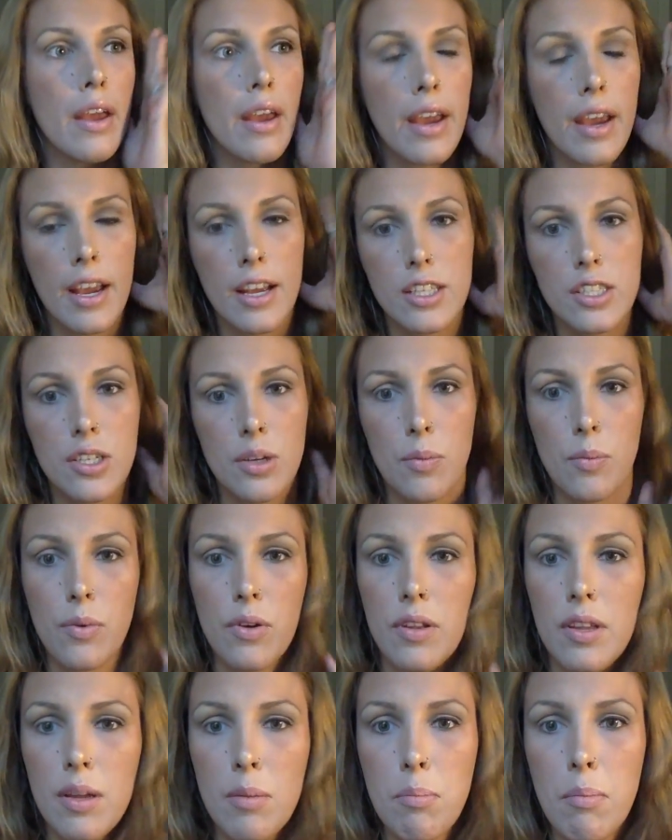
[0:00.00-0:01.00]
It's a
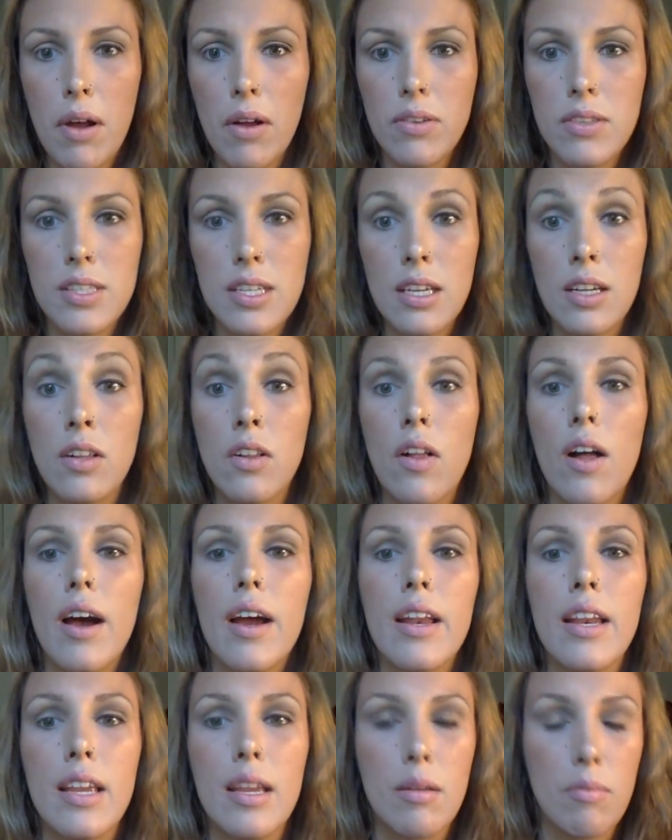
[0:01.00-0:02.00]
really melty,
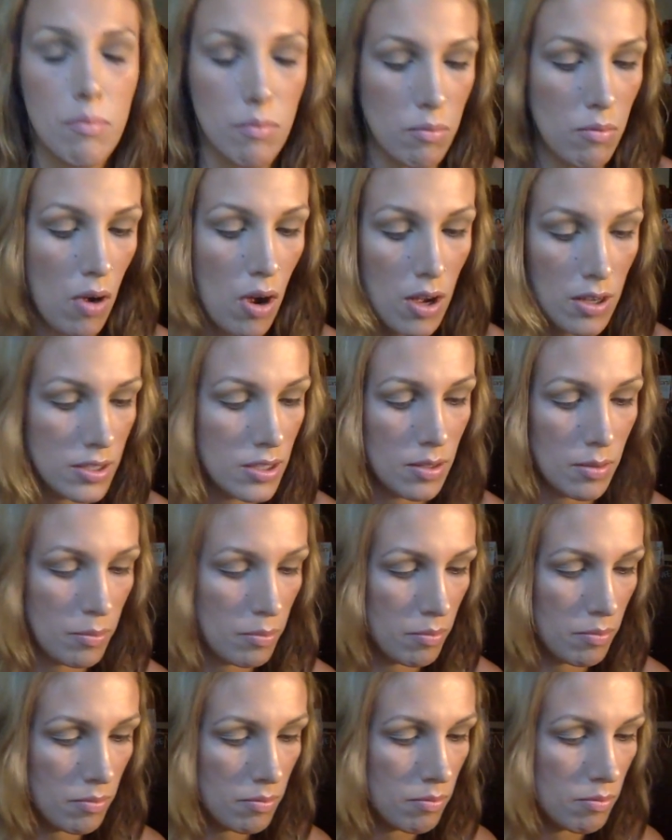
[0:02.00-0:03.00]
glidey,
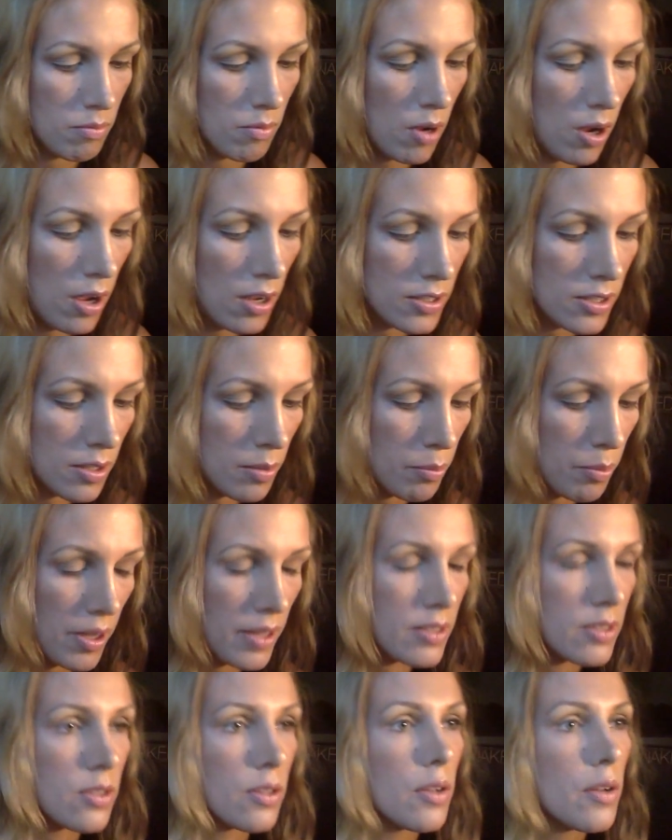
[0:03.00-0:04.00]
awesome
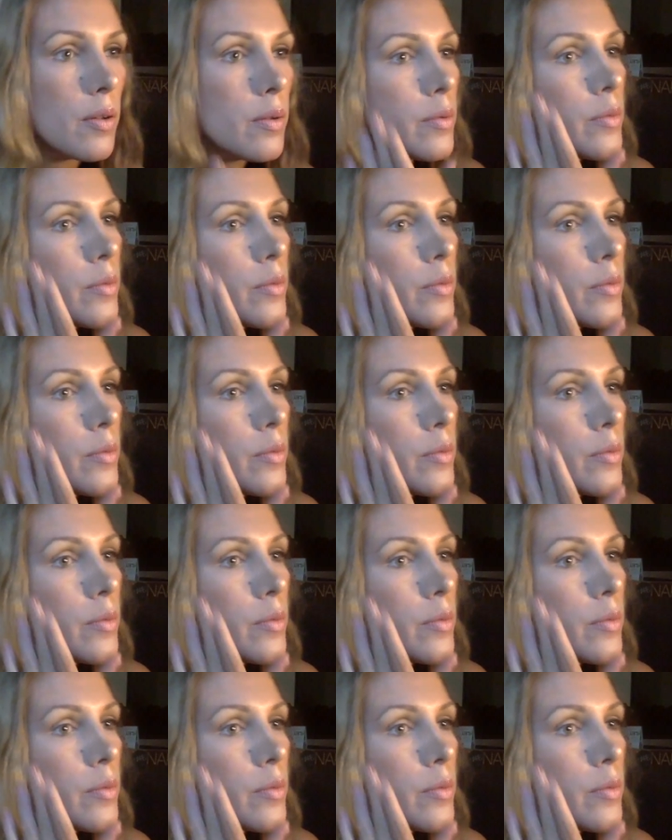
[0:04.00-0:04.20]
pencil.